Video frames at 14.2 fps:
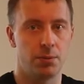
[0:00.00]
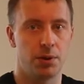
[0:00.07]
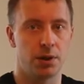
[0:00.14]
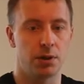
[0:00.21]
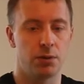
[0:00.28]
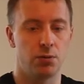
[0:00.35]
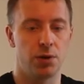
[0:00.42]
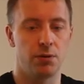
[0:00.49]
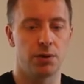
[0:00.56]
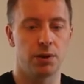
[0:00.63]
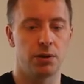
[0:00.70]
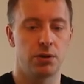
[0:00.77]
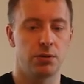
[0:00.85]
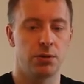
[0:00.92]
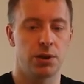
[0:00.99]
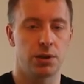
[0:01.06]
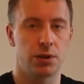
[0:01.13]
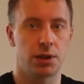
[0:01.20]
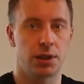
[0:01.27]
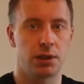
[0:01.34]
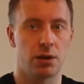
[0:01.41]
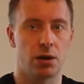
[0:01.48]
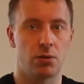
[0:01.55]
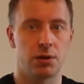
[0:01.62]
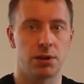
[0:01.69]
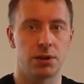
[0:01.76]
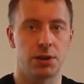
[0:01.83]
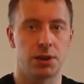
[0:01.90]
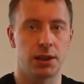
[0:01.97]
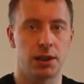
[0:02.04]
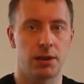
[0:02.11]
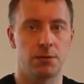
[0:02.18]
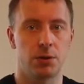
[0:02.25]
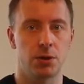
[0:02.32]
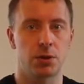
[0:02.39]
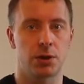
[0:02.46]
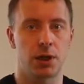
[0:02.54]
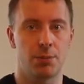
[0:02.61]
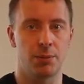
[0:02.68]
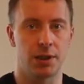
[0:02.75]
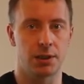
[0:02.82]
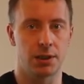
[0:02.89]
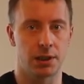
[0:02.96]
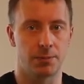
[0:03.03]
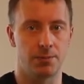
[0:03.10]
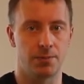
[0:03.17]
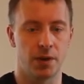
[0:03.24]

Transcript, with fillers: but we want to generate our 3D photogrammetry.